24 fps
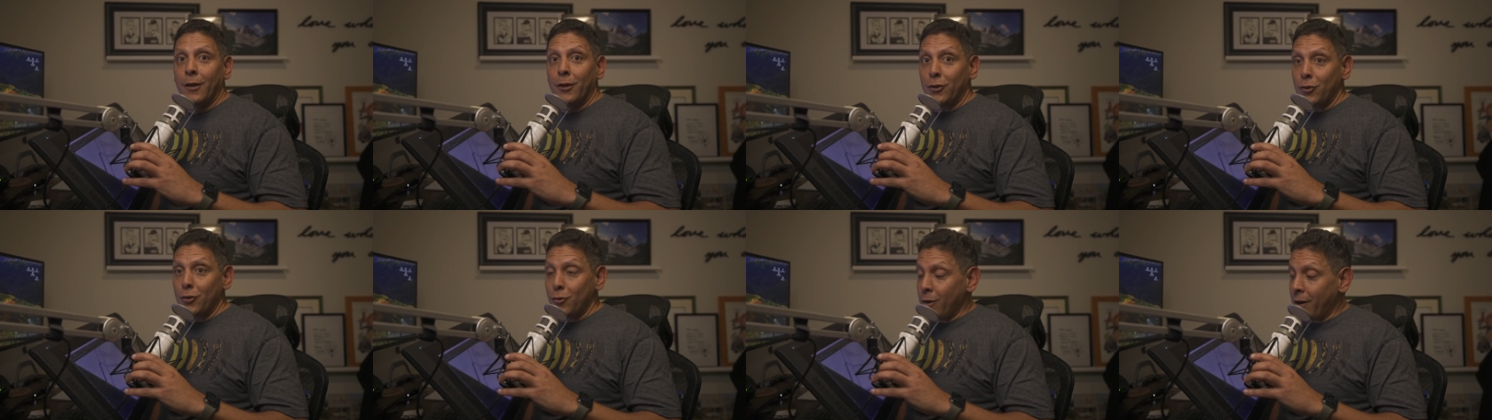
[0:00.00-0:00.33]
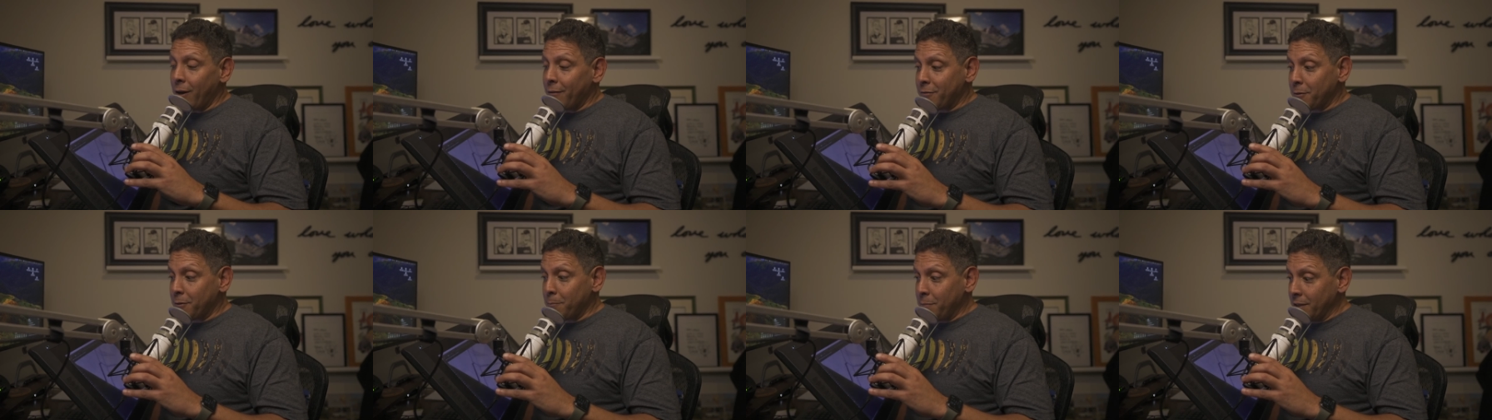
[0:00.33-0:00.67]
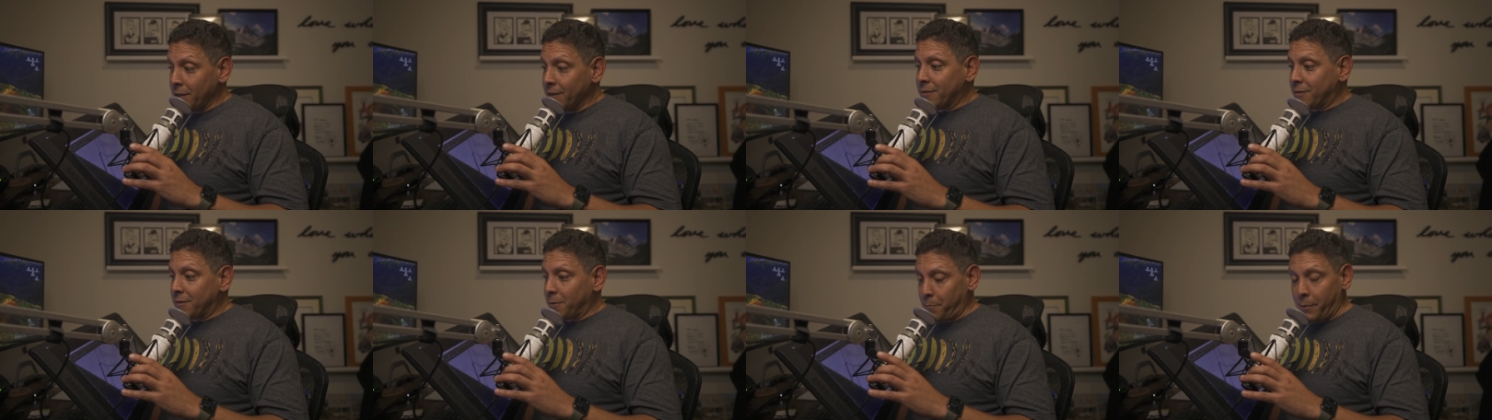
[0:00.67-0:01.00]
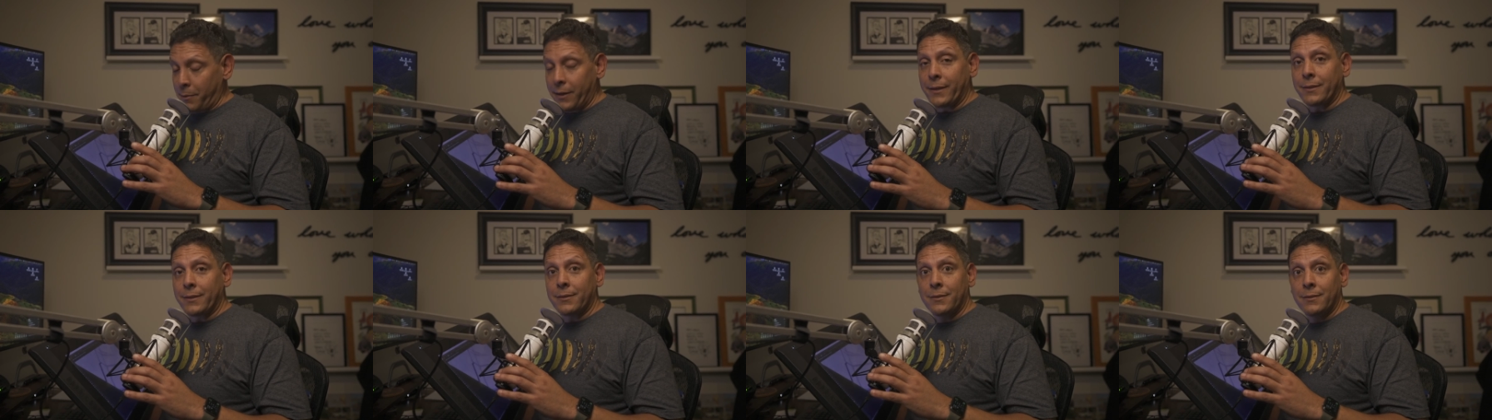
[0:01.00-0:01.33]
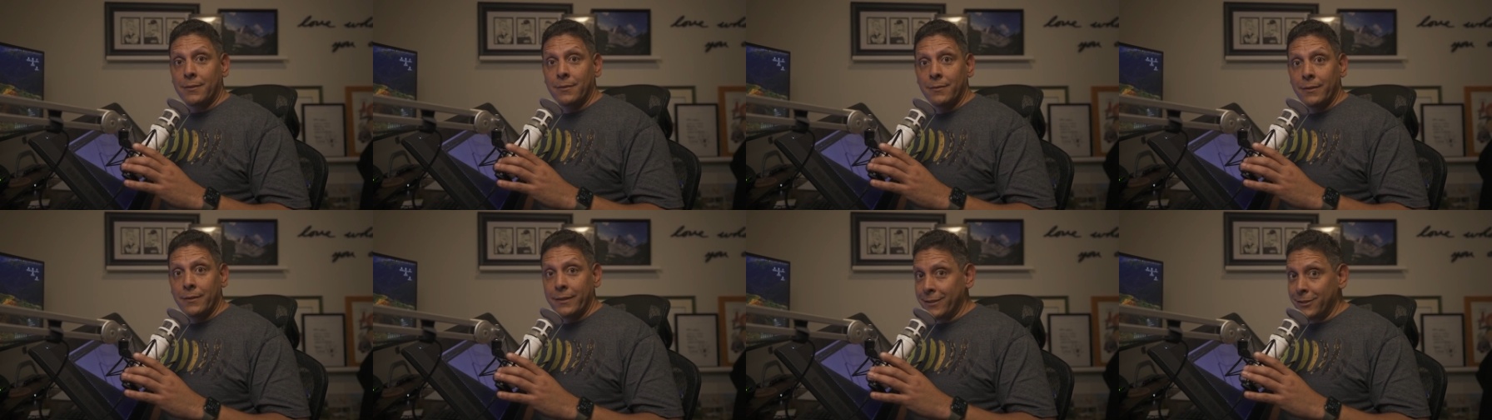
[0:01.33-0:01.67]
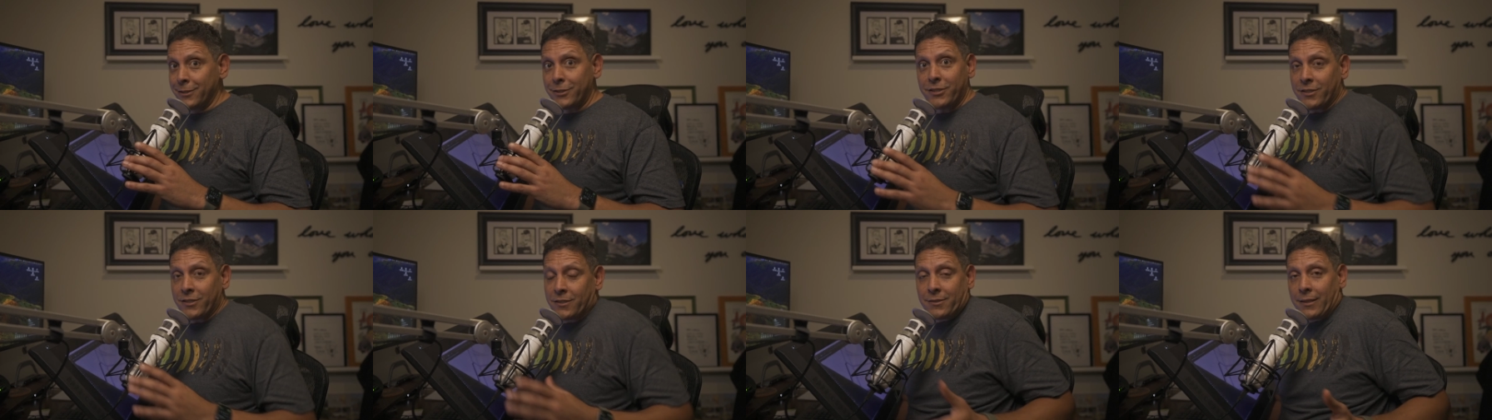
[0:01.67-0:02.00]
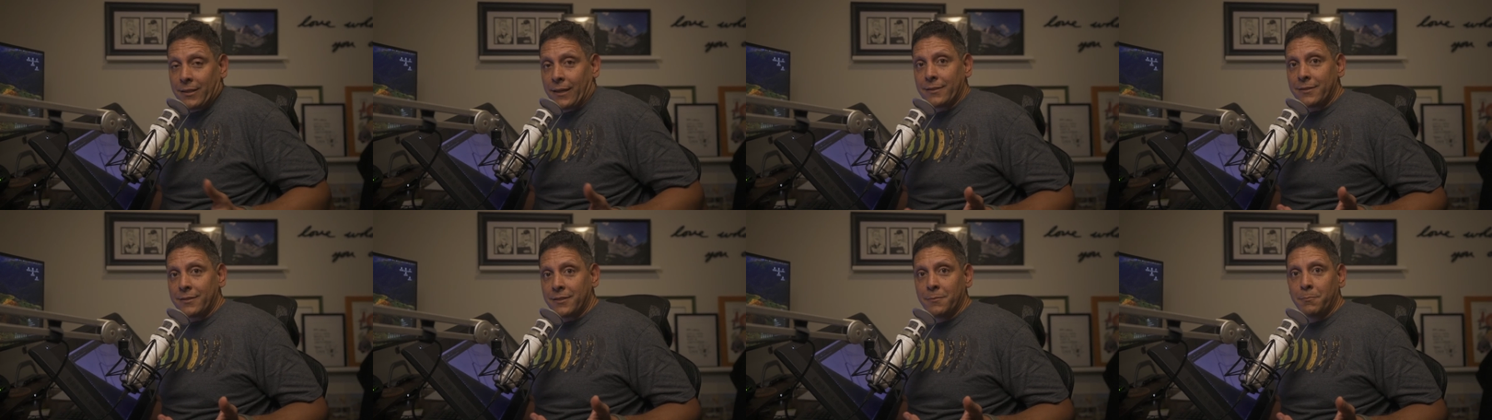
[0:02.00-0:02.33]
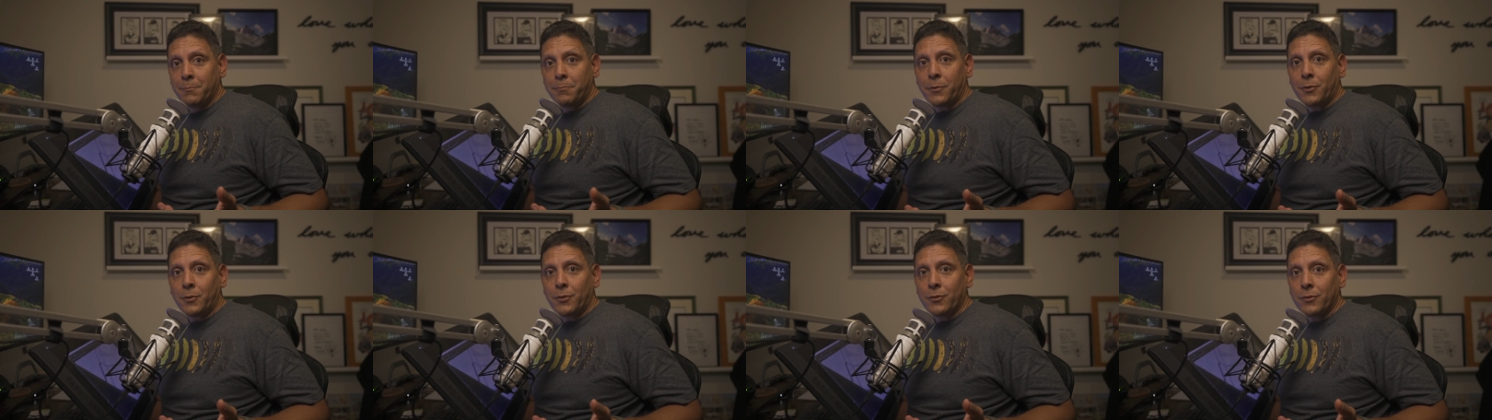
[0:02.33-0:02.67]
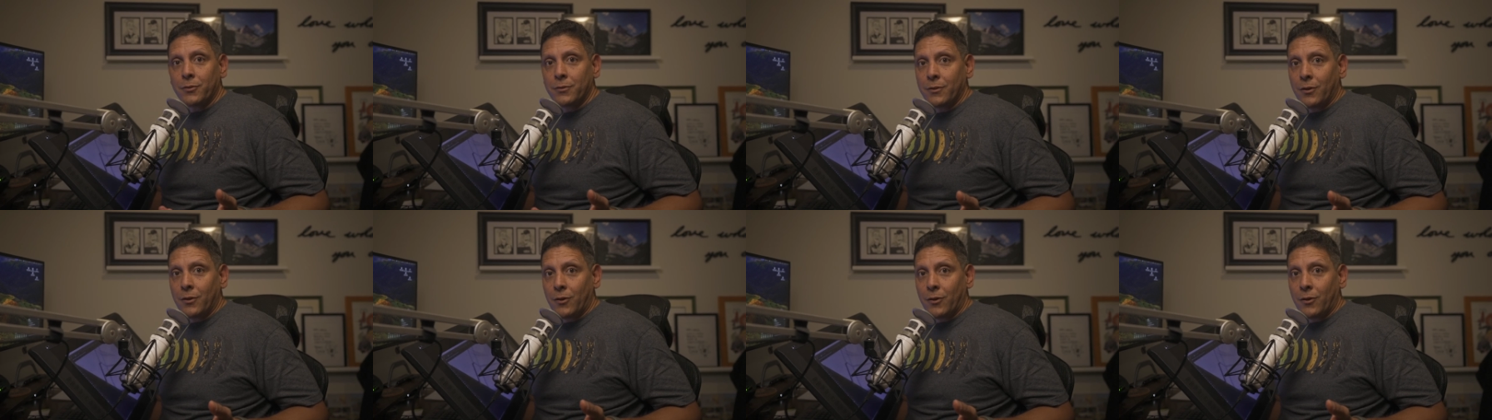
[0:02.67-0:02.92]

you have to beat the best. It's just that simple.